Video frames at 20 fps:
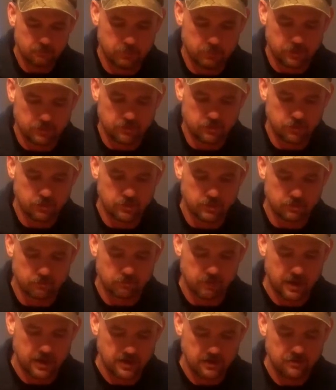but you can
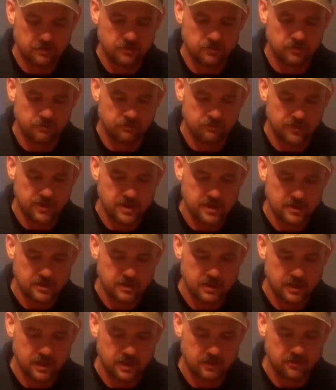arrange the feet
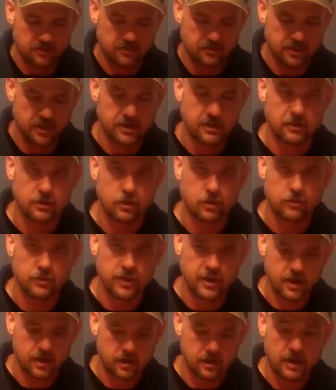and set it on
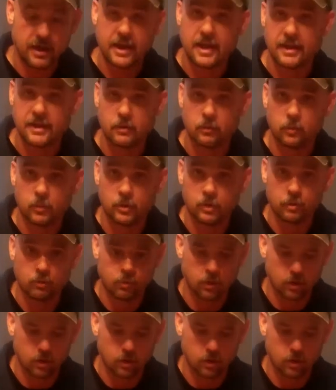there and it will